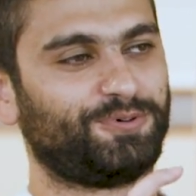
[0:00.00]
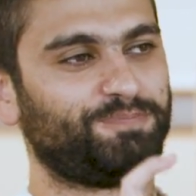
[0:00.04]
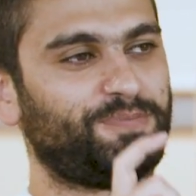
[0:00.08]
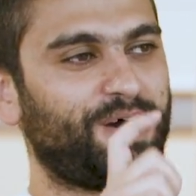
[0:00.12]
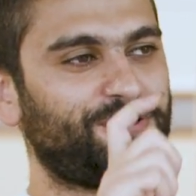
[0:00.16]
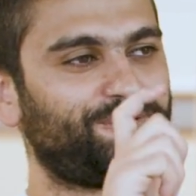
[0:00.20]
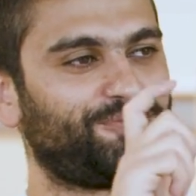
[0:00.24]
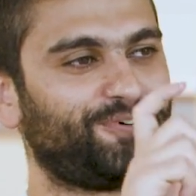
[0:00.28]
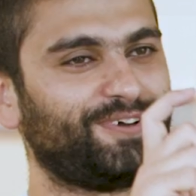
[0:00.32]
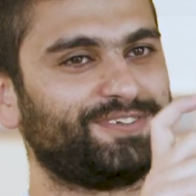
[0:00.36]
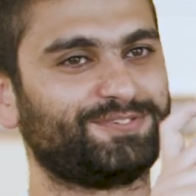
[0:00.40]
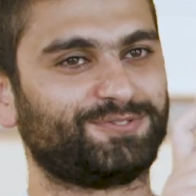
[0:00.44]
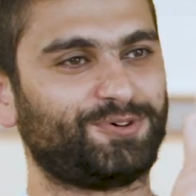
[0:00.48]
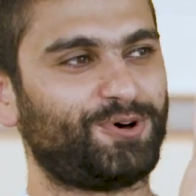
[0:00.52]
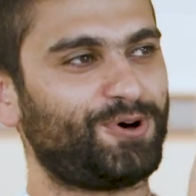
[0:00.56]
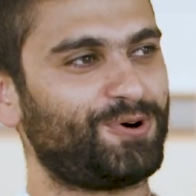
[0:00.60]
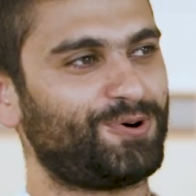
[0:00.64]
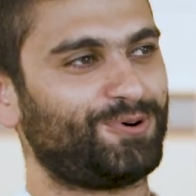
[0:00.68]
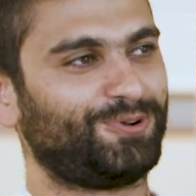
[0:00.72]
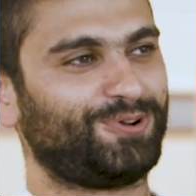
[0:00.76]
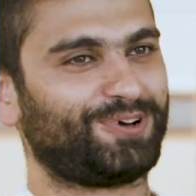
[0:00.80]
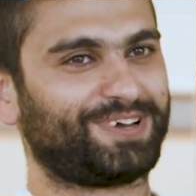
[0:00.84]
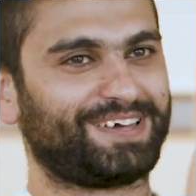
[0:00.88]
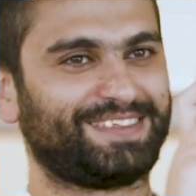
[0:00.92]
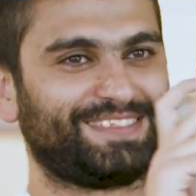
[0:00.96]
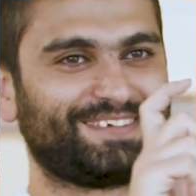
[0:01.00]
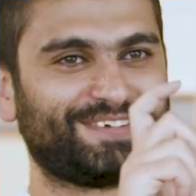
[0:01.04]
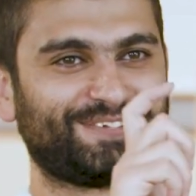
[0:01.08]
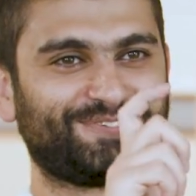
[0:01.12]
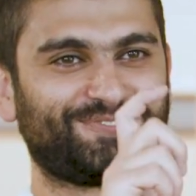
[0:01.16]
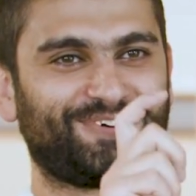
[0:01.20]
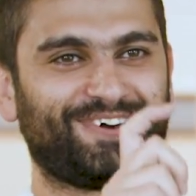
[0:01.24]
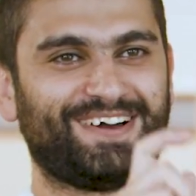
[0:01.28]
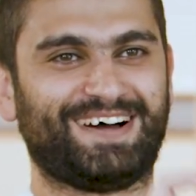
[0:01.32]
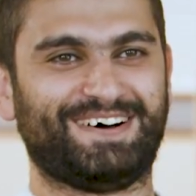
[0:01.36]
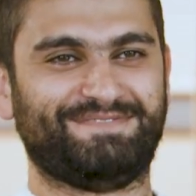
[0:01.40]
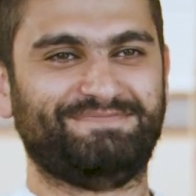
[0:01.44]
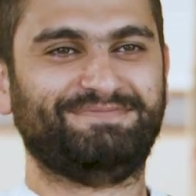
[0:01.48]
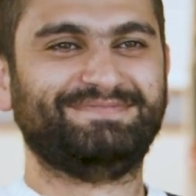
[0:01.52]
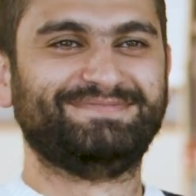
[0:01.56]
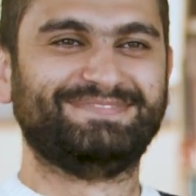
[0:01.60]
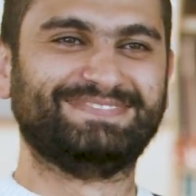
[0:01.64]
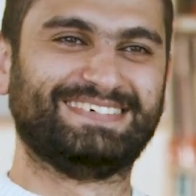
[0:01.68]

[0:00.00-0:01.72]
my friends, oh, look at this tram.